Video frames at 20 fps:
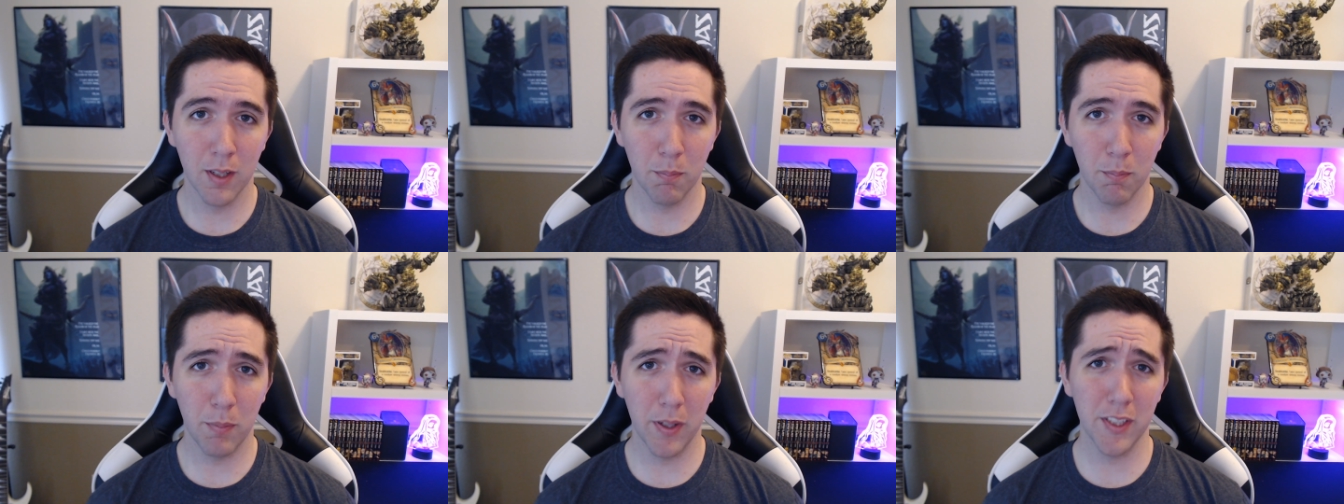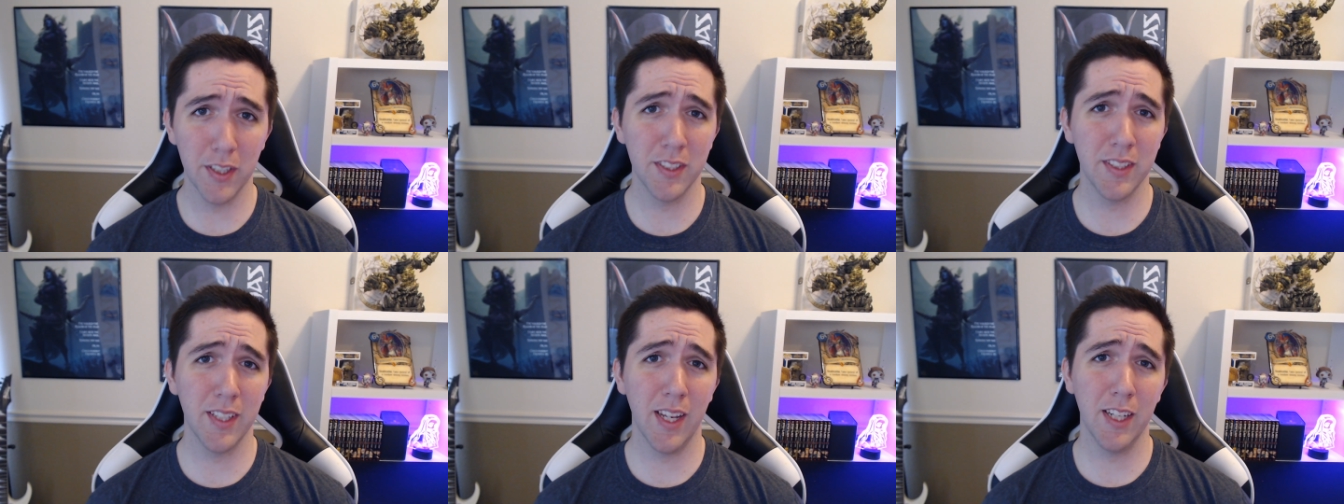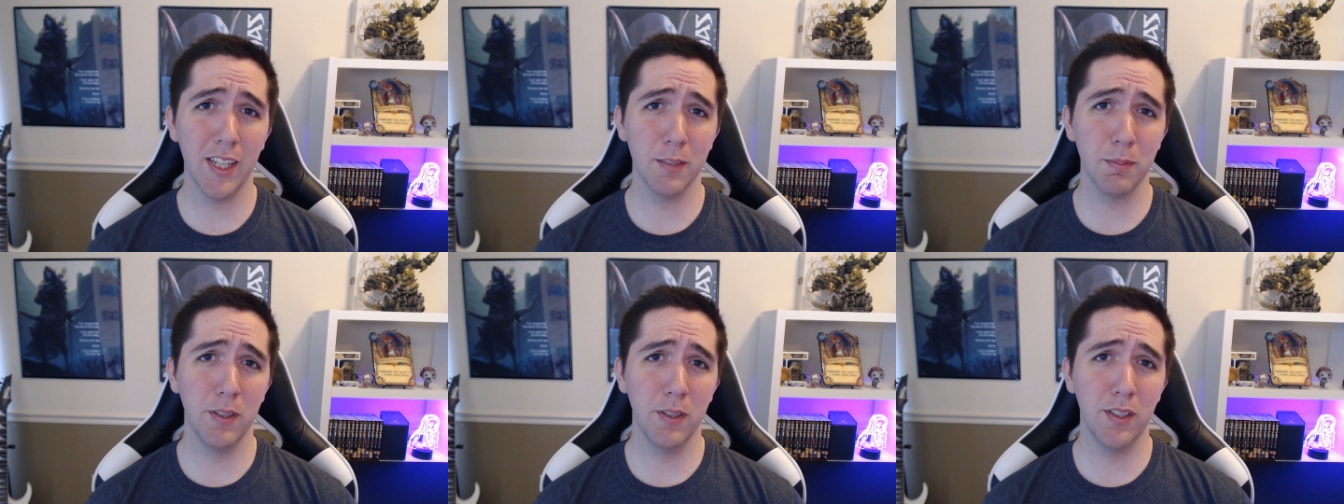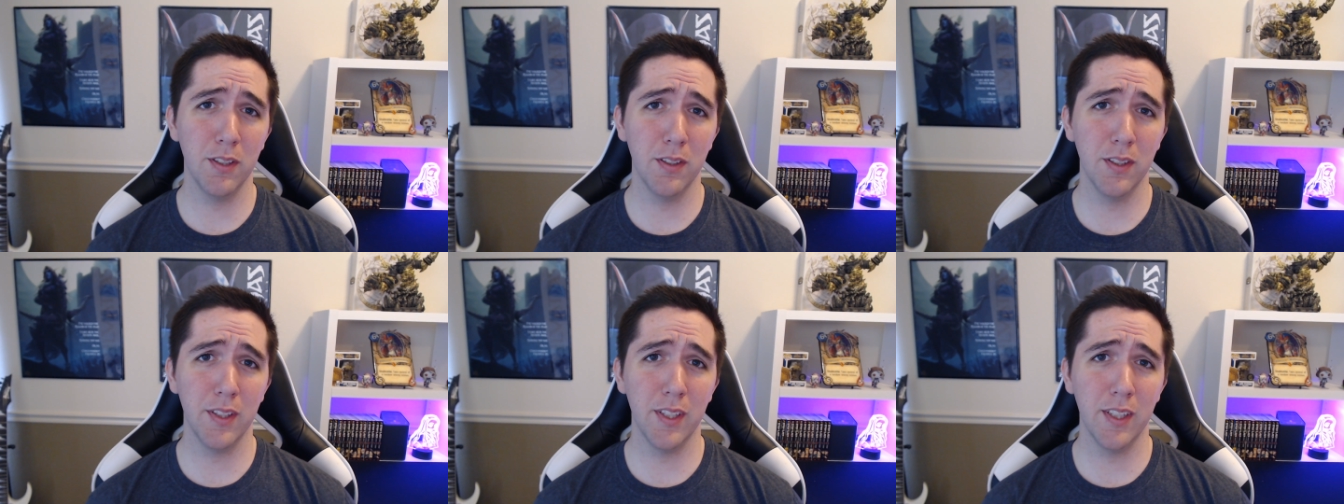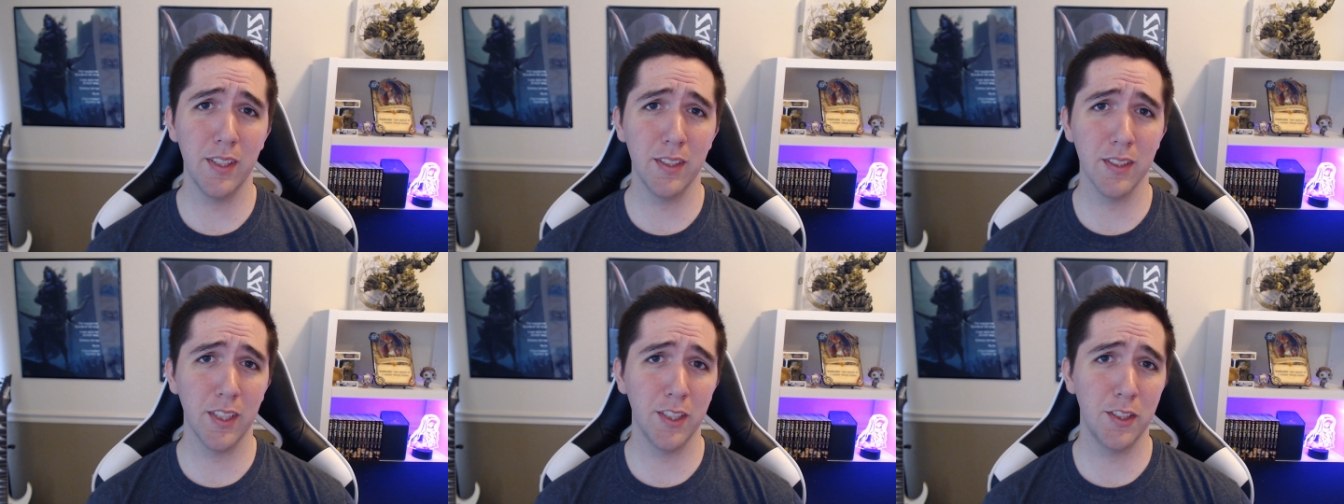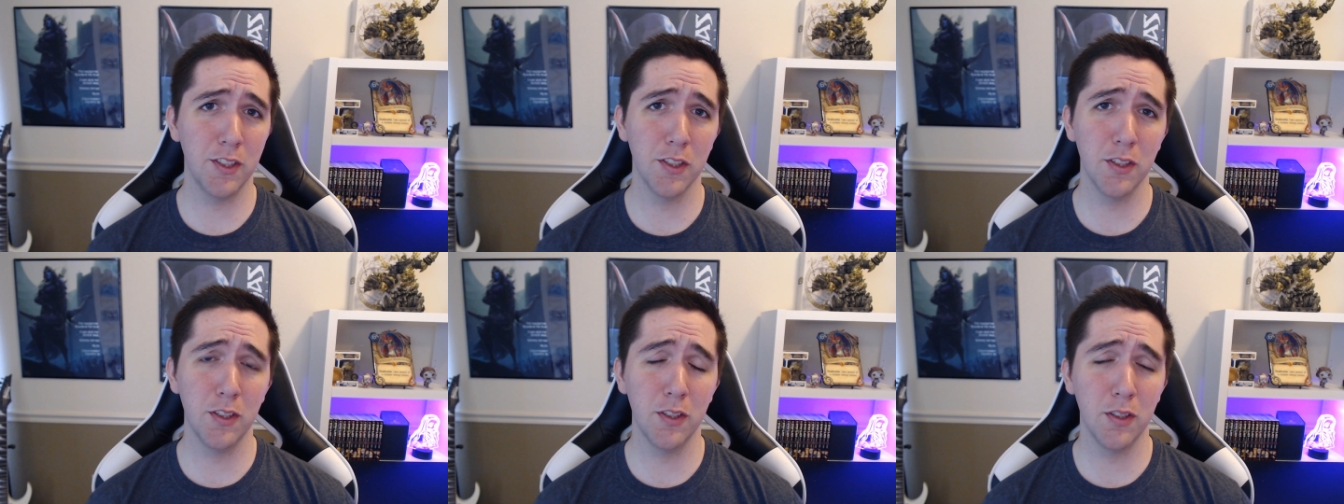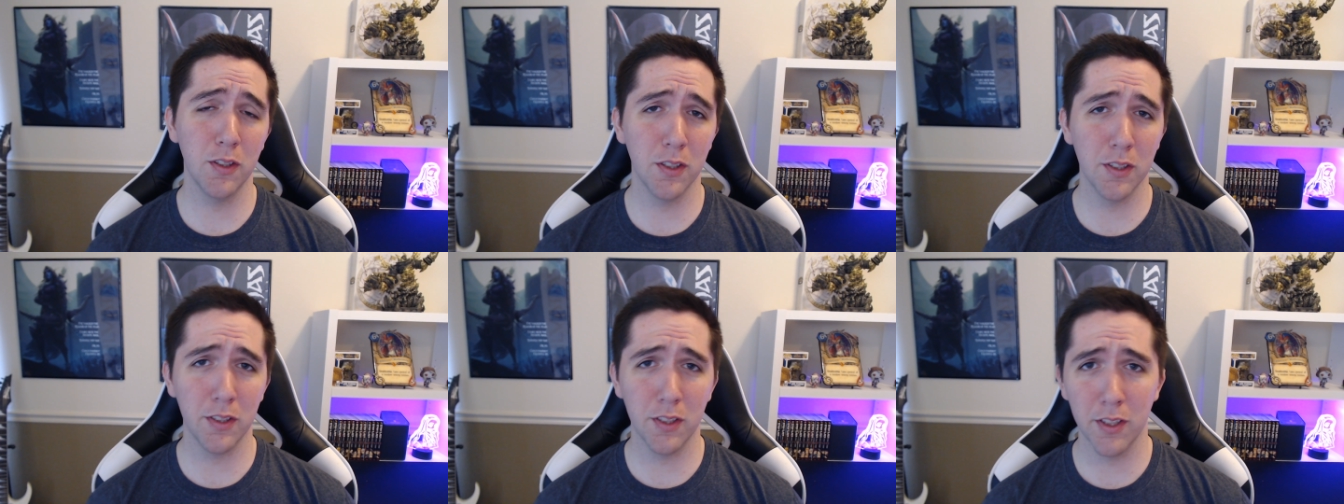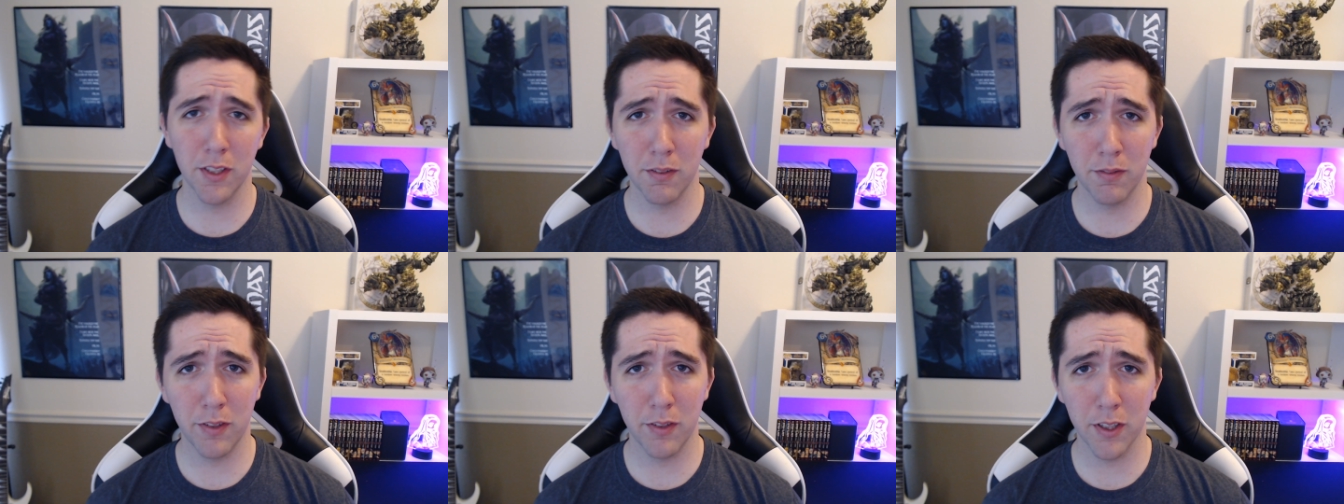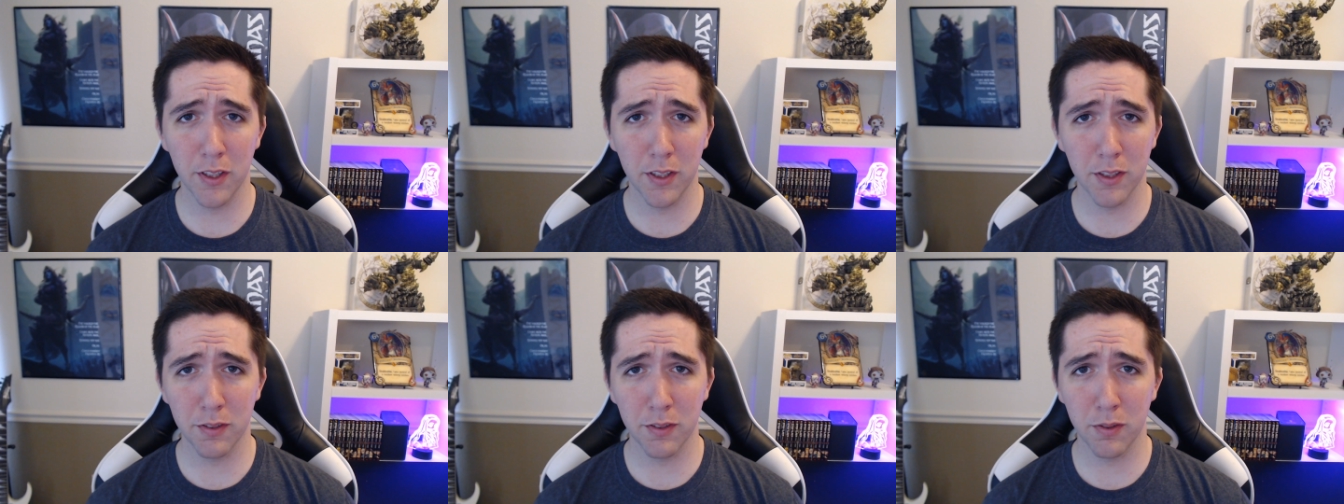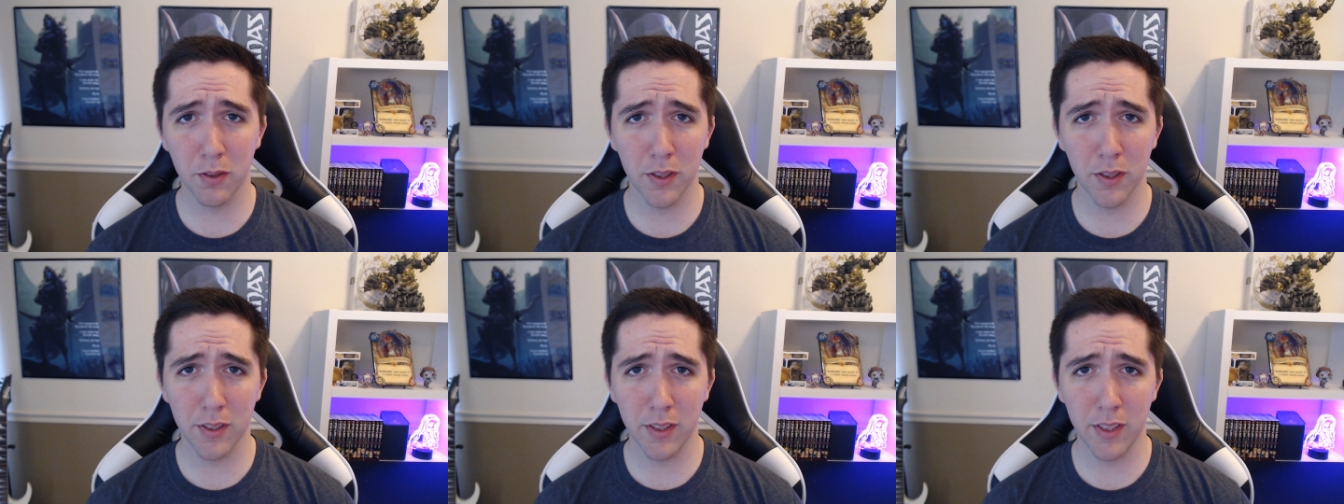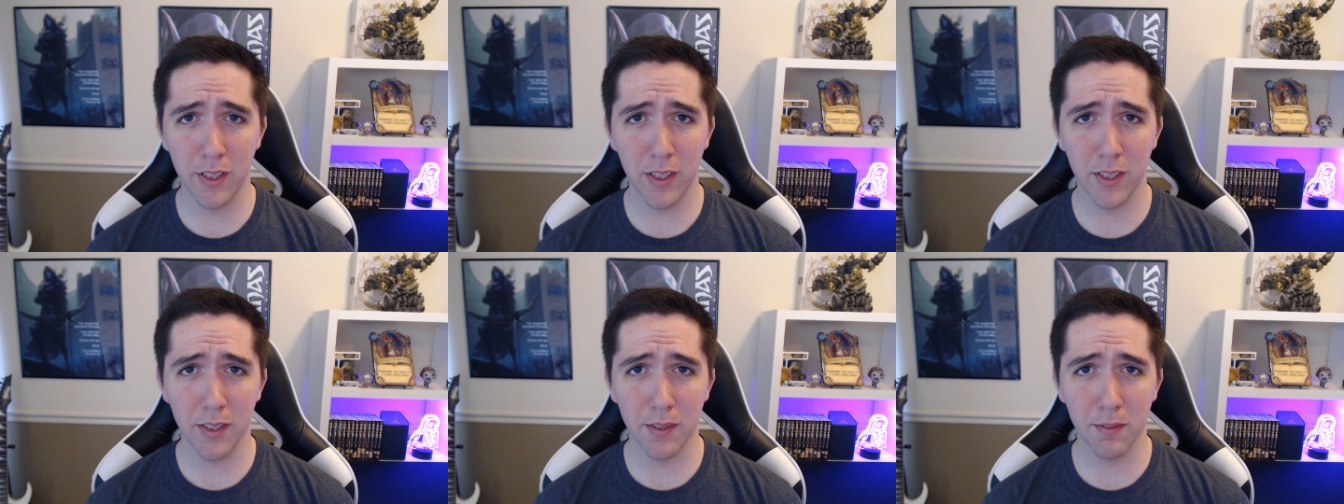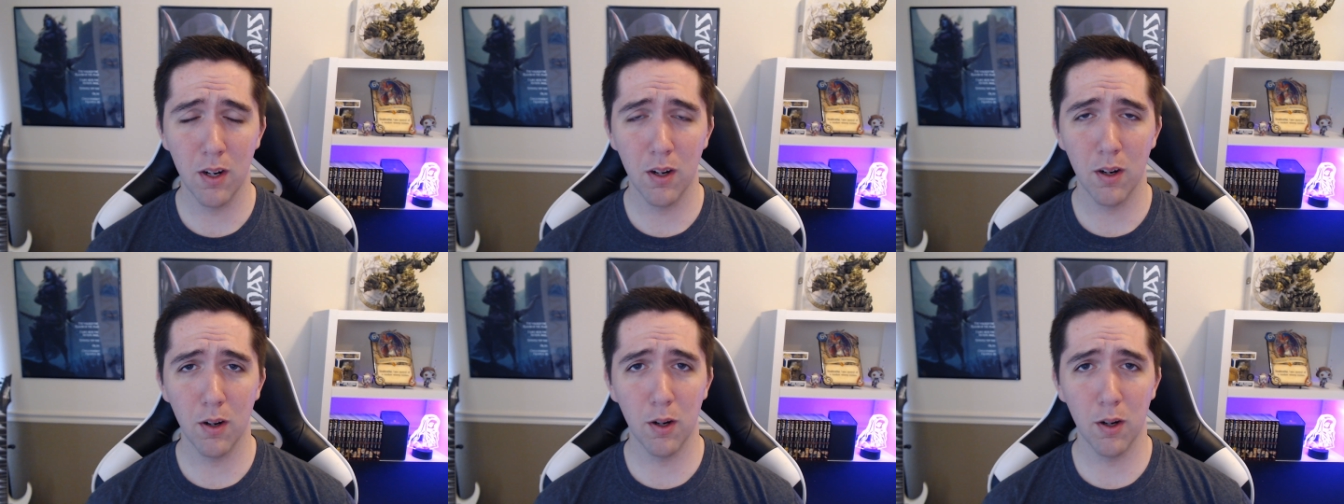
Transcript: but your static's been doing things like True North during Furious 14,